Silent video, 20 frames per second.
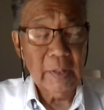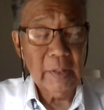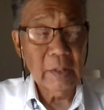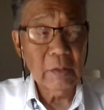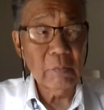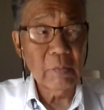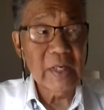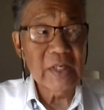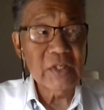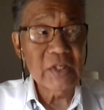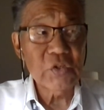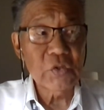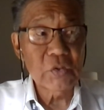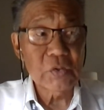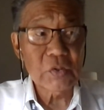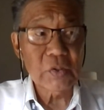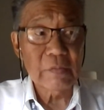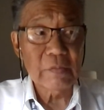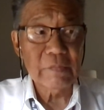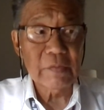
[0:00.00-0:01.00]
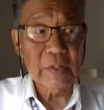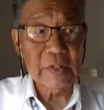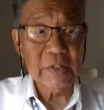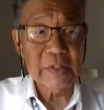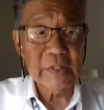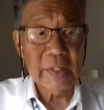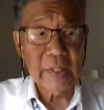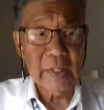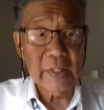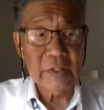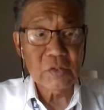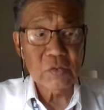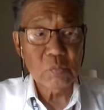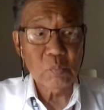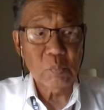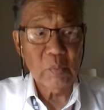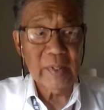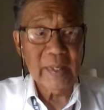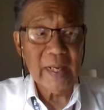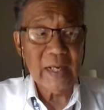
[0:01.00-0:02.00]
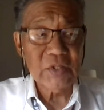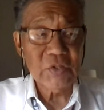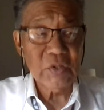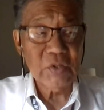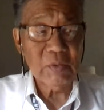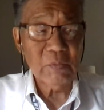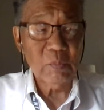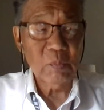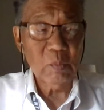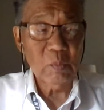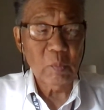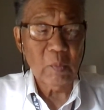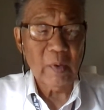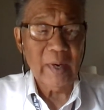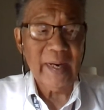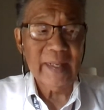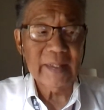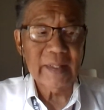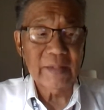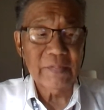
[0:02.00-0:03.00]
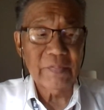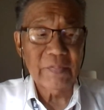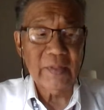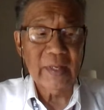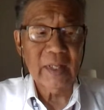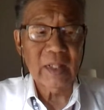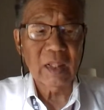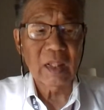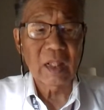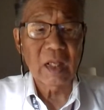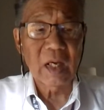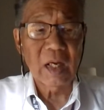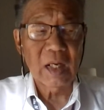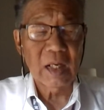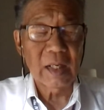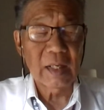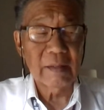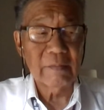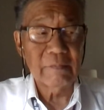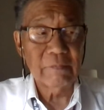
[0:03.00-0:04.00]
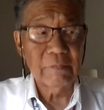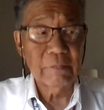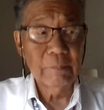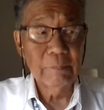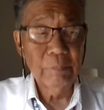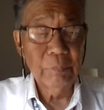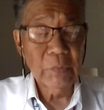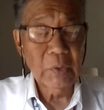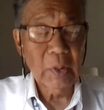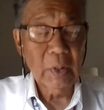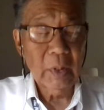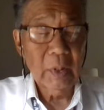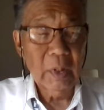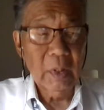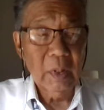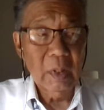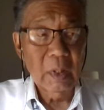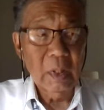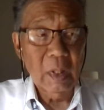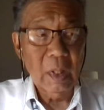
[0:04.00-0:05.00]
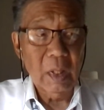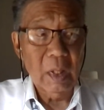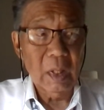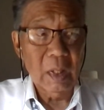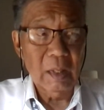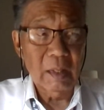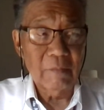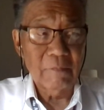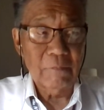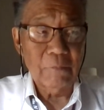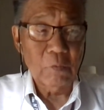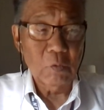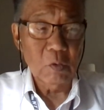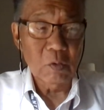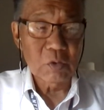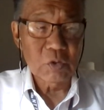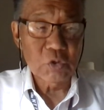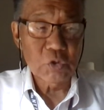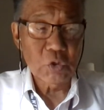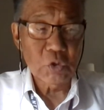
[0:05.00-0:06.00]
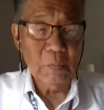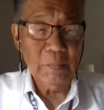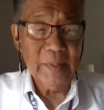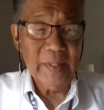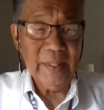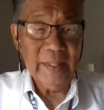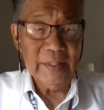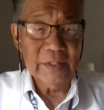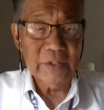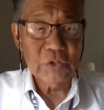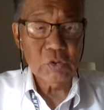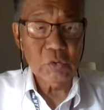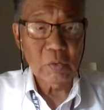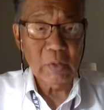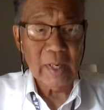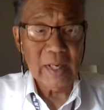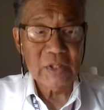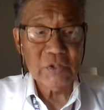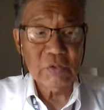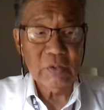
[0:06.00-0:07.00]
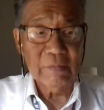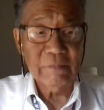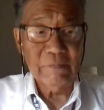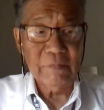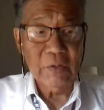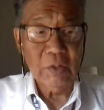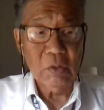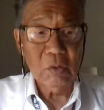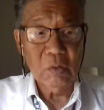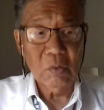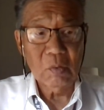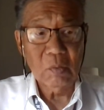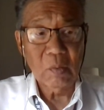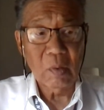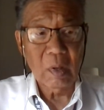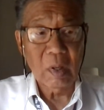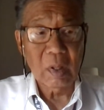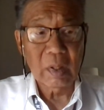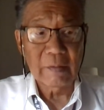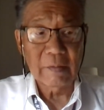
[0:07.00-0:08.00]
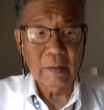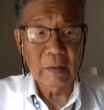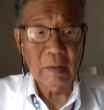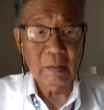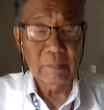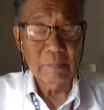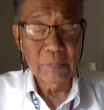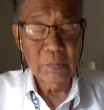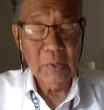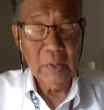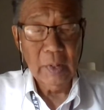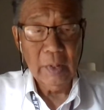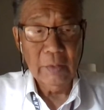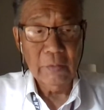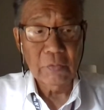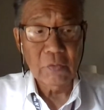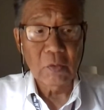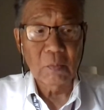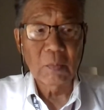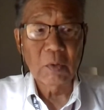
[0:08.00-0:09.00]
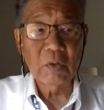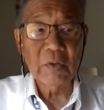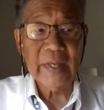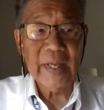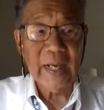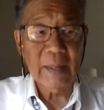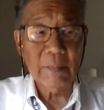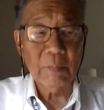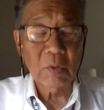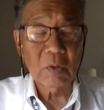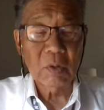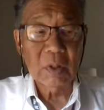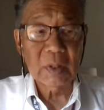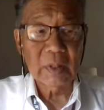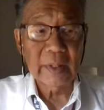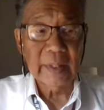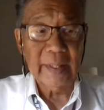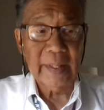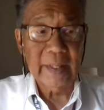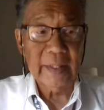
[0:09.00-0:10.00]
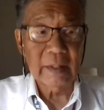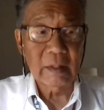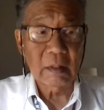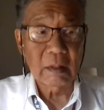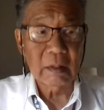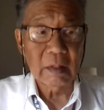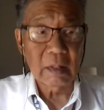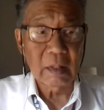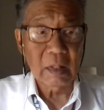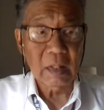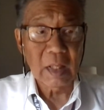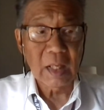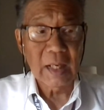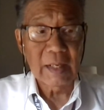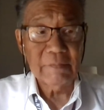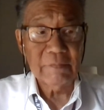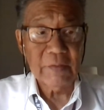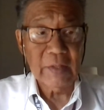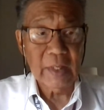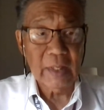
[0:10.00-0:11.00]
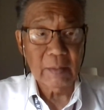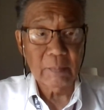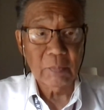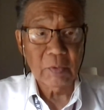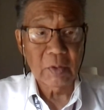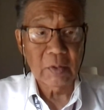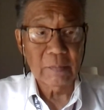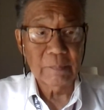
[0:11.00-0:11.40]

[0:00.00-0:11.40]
iterations of the test, we actually ran the thing live uh, for Germany to actually view on a thermal camera and on a live camera,